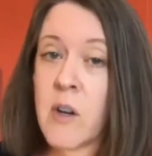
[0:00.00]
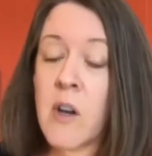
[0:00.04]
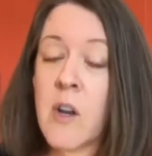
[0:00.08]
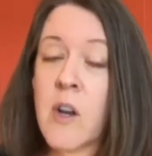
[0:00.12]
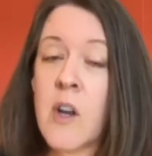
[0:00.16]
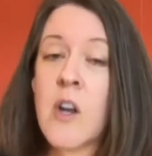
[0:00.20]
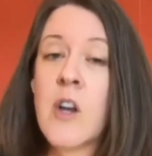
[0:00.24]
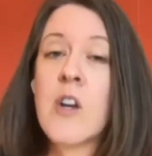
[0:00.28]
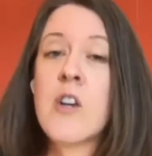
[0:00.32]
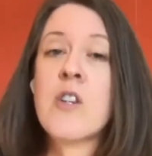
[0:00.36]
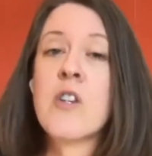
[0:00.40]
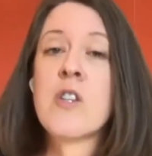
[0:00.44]

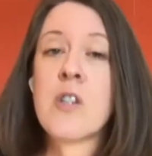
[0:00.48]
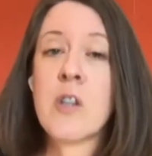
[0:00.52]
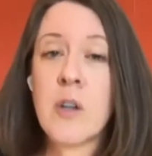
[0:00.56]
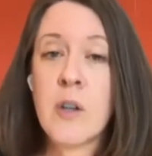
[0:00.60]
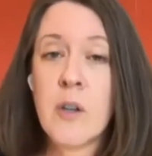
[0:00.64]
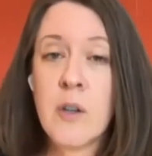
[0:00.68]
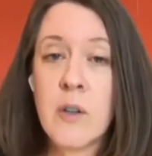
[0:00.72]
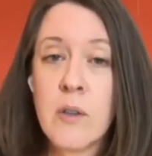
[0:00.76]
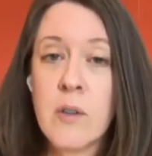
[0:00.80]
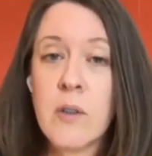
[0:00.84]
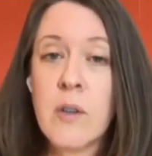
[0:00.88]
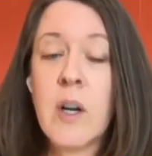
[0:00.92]

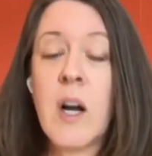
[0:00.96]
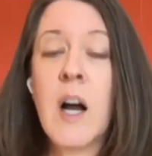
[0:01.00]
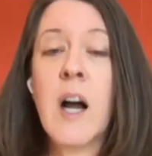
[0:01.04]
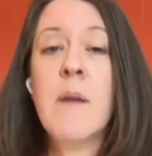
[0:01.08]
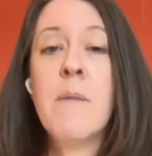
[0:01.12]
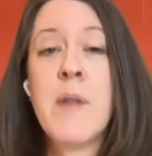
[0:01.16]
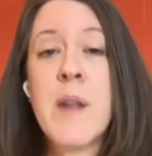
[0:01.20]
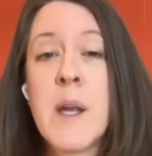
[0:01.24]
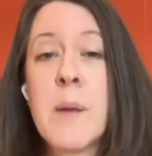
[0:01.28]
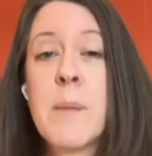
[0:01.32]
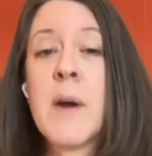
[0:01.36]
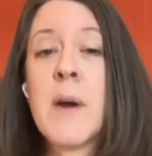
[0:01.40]
So I'm thinking
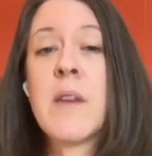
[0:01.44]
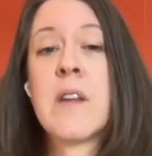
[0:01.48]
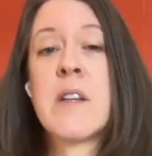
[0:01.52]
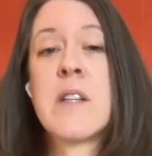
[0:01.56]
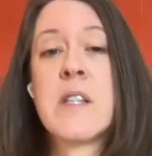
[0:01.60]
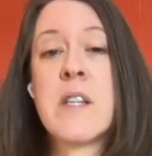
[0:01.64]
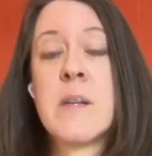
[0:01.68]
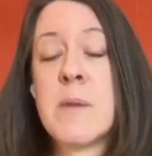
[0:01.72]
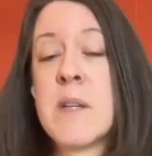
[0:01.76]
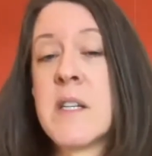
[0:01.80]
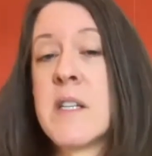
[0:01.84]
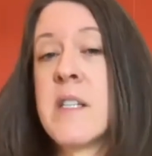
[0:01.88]
about the
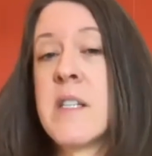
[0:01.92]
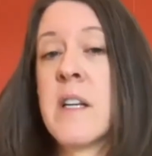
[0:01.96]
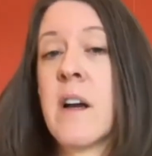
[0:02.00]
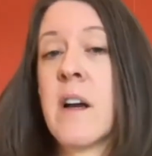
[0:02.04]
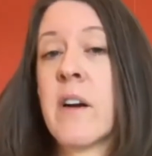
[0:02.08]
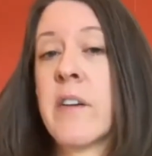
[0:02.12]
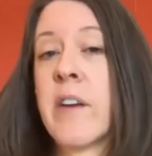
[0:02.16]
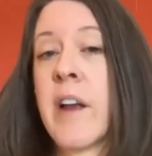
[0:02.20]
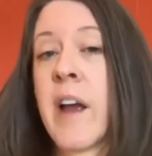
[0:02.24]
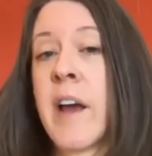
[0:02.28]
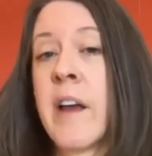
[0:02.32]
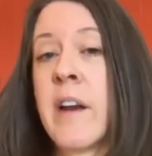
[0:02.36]
CBCR
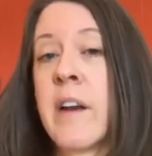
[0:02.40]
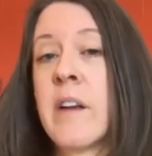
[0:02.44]
data.